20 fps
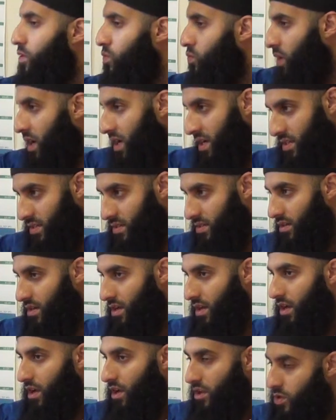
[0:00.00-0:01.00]
ilahum wahid.
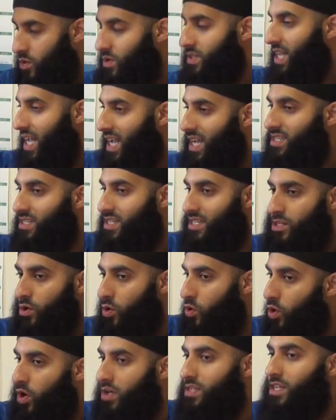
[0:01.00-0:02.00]
Your deity,
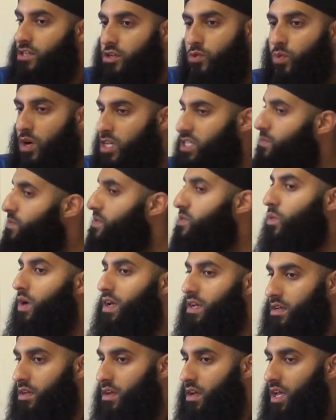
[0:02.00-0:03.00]
your God that you worship is
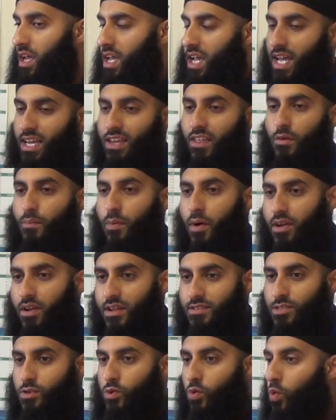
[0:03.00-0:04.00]
one. Another part,
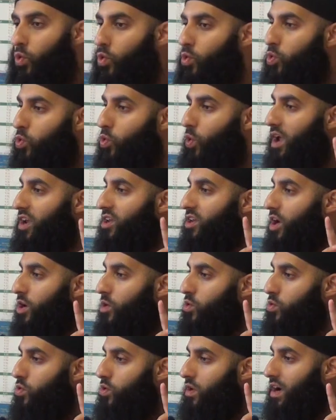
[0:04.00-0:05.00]
Allah said, Qulhu
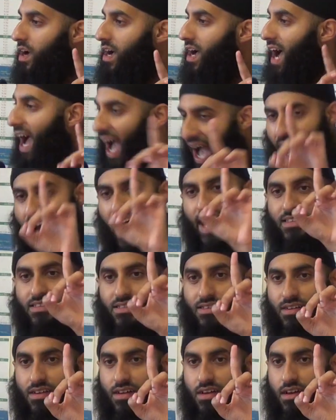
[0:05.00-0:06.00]
Allahu
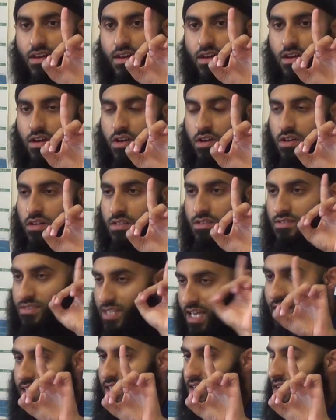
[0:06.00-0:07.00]
ahad.
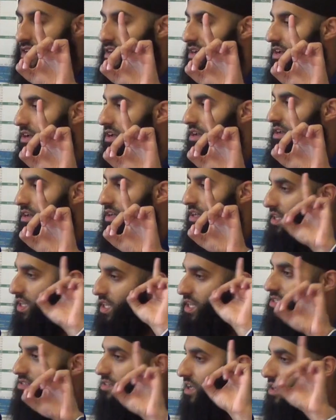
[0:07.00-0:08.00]
Say,
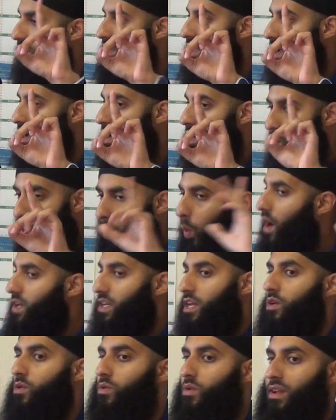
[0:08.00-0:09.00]
He is Allah,
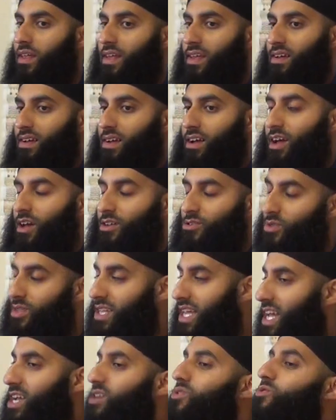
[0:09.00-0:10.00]
one and only. So they